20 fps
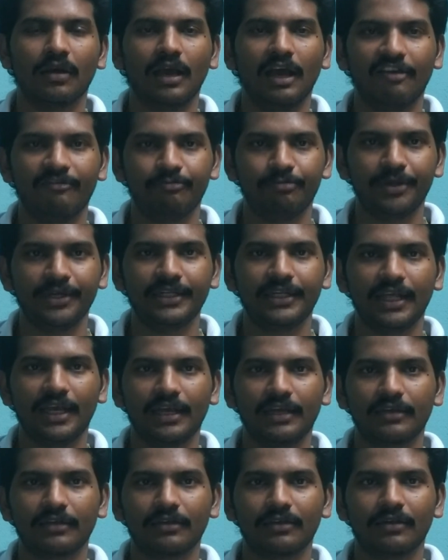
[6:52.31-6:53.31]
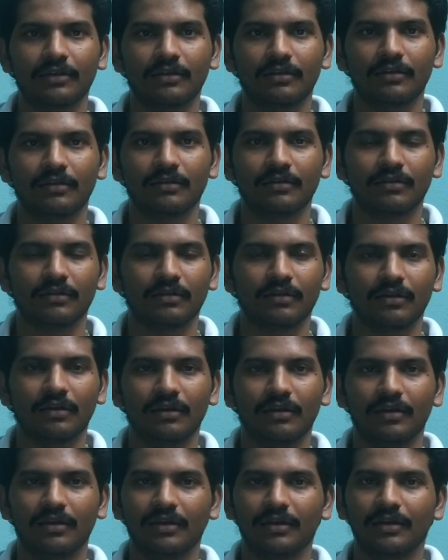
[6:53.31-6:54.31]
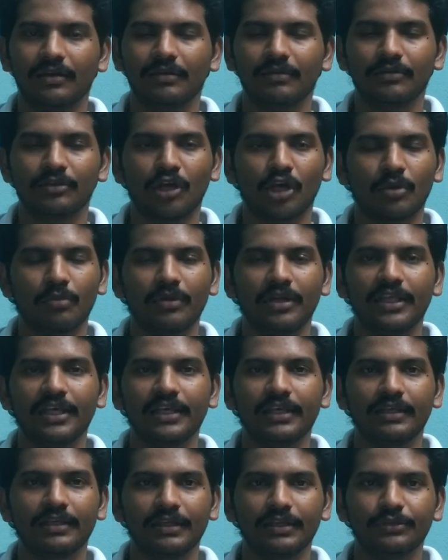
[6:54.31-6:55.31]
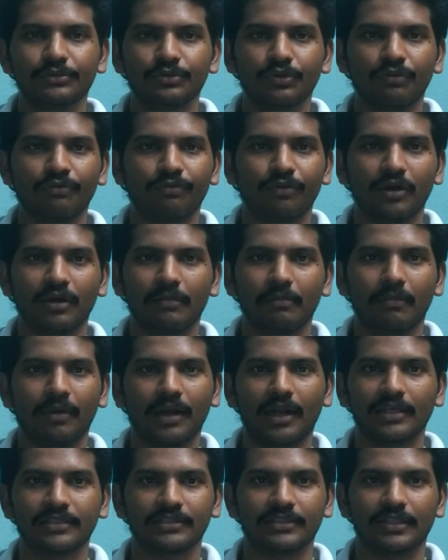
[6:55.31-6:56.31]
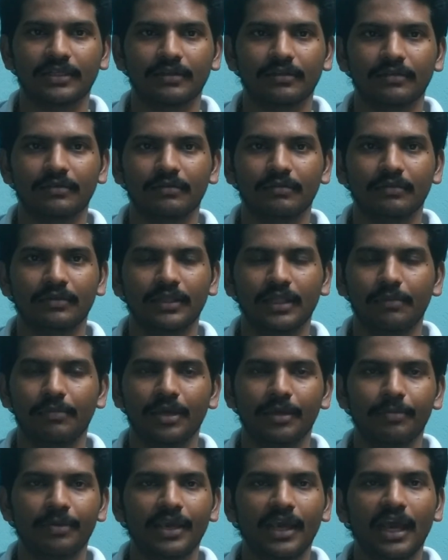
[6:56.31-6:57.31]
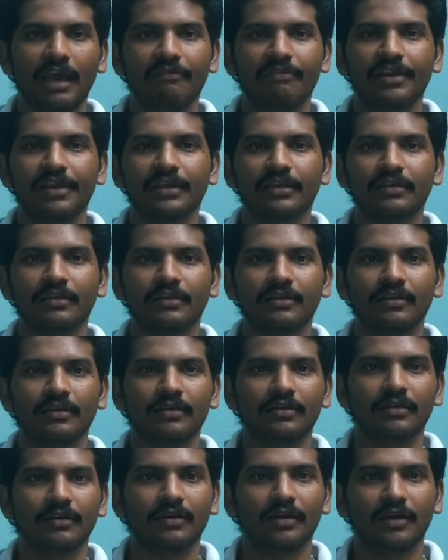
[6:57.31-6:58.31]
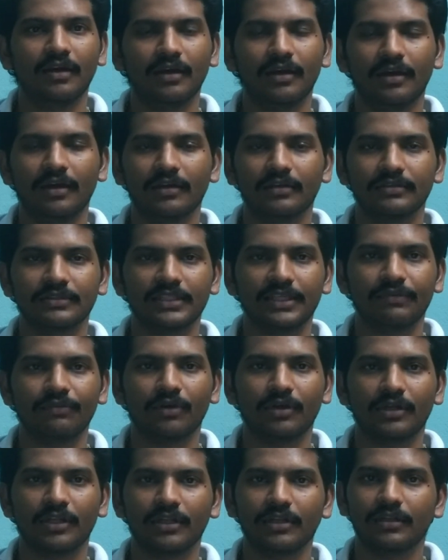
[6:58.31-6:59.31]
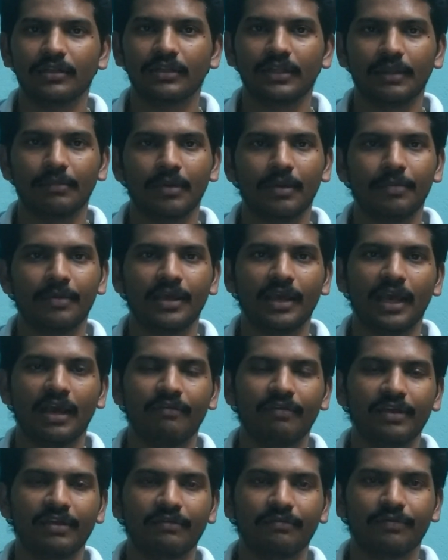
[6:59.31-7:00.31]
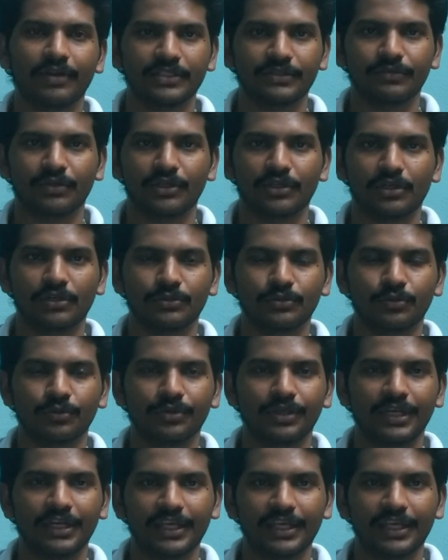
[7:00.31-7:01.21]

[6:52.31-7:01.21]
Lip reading: Aft pit tank normally used for ballasting. They may be having seawater, they may be having freshwater also.